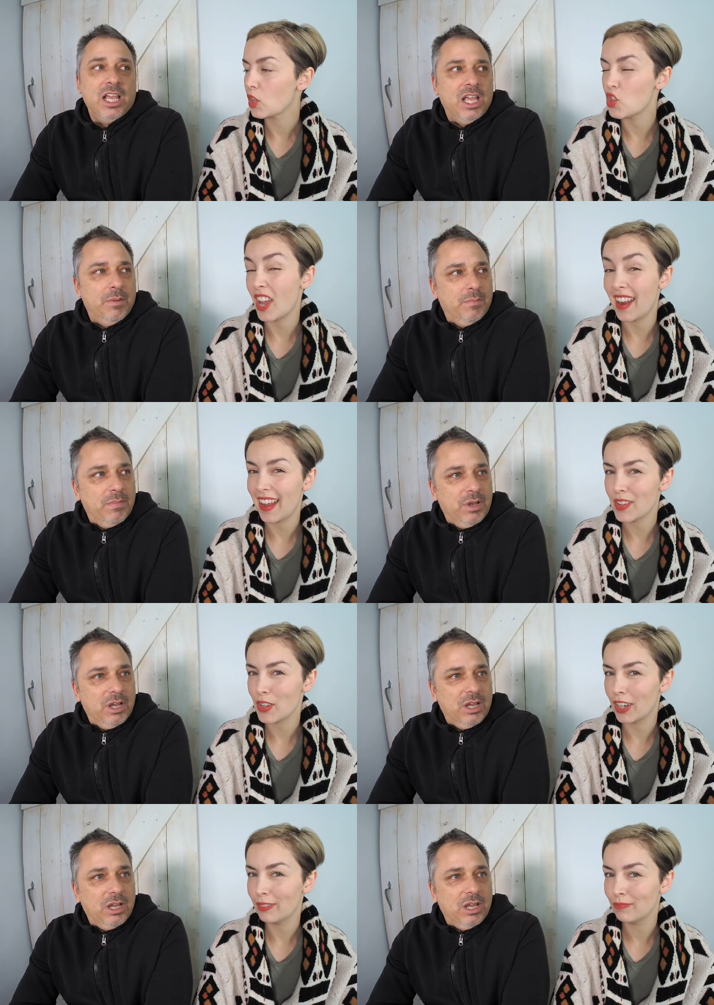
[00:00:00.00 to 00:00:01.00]

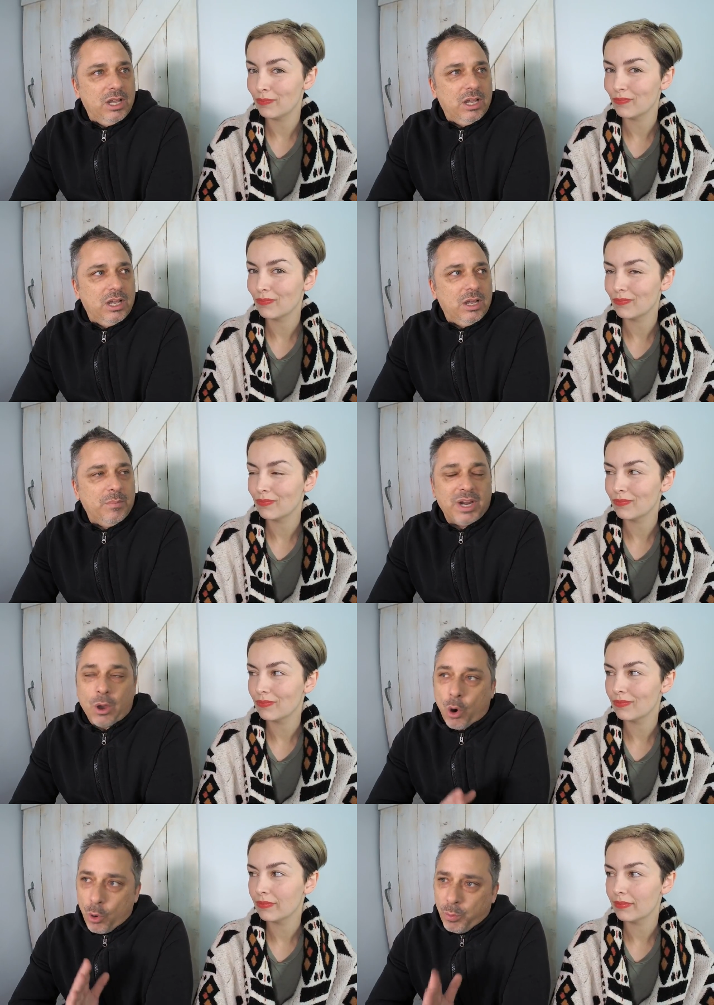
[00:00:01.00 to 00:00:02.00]
Speaker 1: Xer.
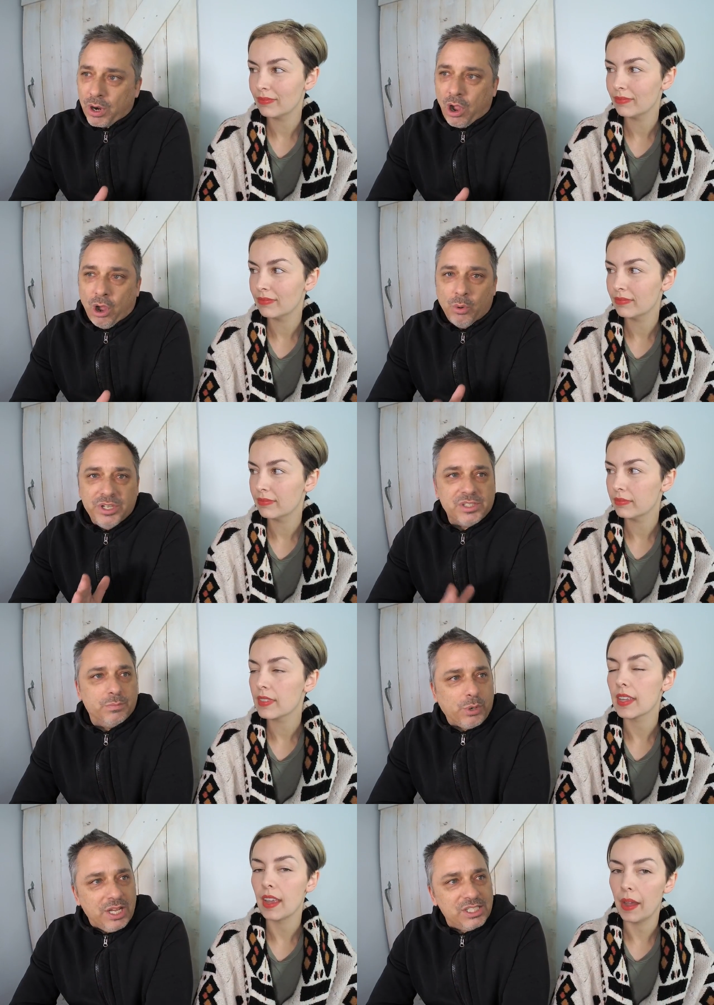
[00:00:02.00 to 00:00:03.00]
Speaker 2: But Oprah always
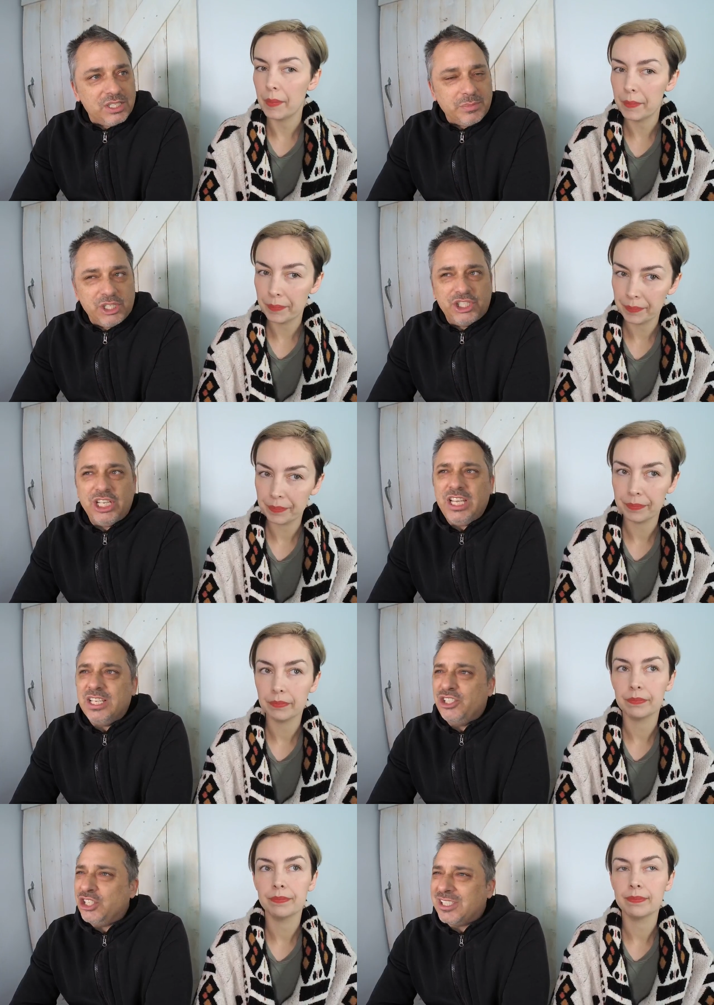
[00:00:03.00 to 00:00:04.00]
impresses me. She
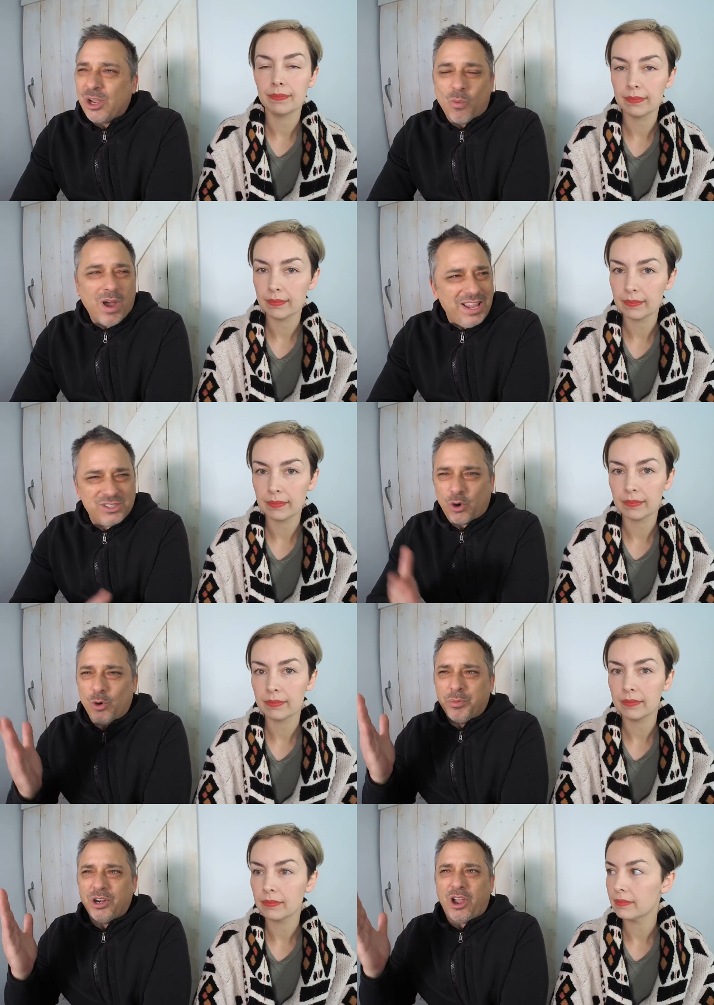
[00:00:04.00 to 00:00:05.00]
is just... Why is
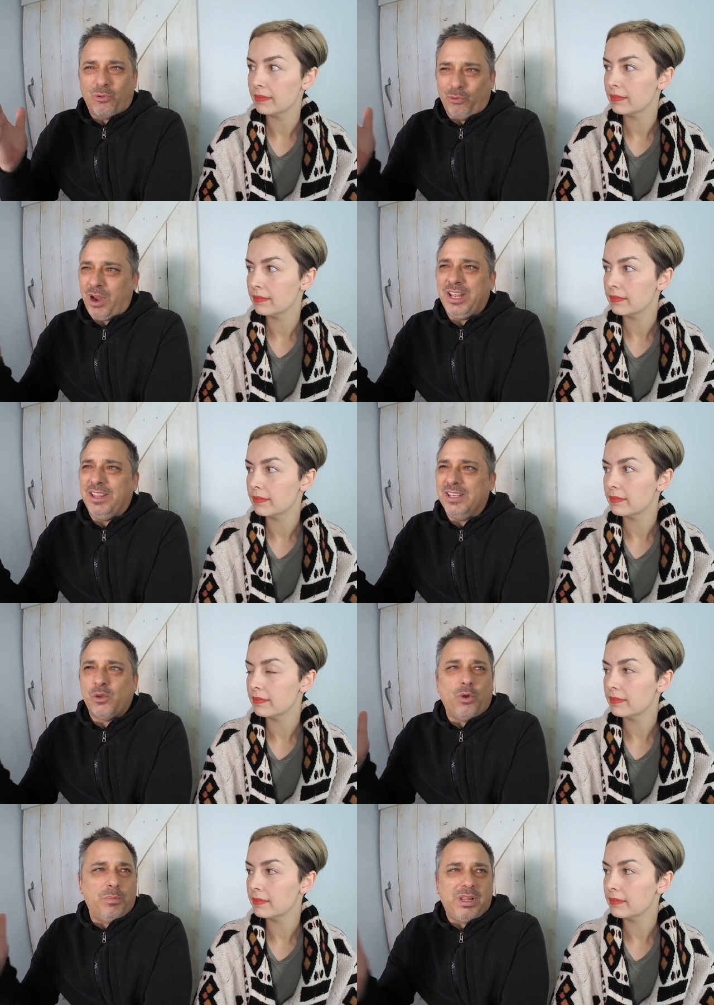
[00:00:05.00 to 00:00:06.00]
Oprah not running this
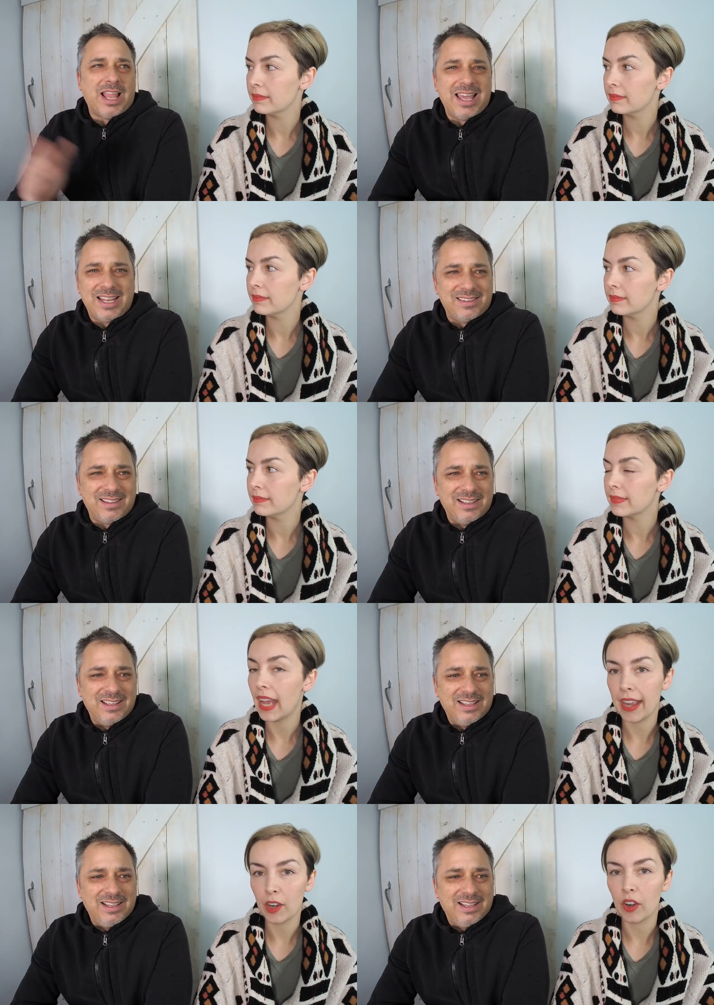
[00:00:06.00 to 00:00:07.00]
whole planet?
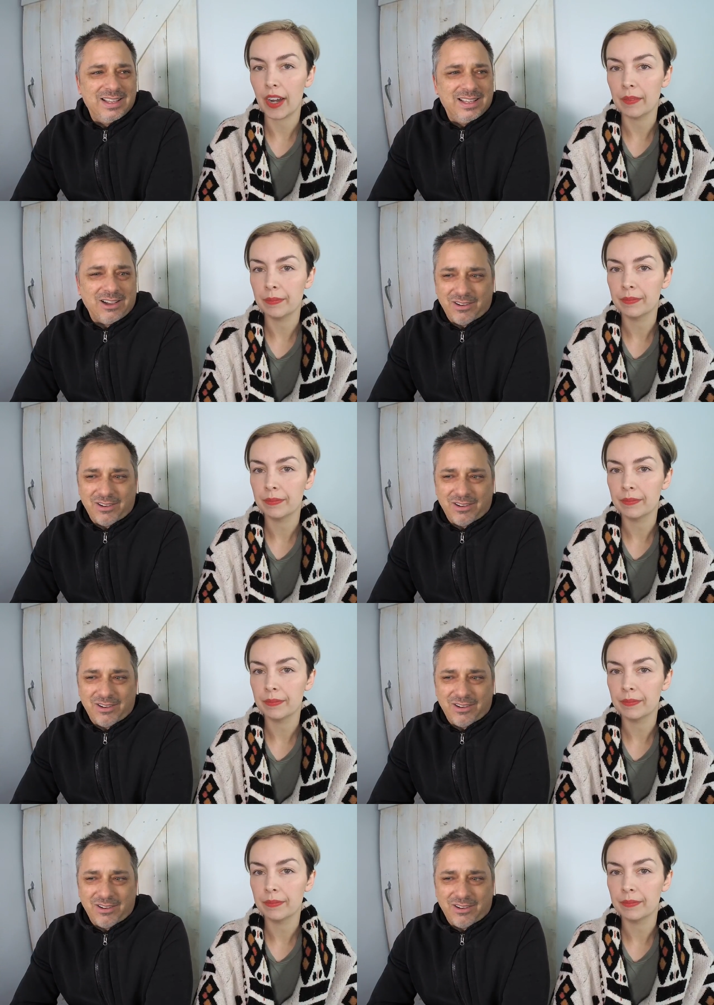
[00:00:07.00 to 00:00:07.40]
Speaker 1: I agree.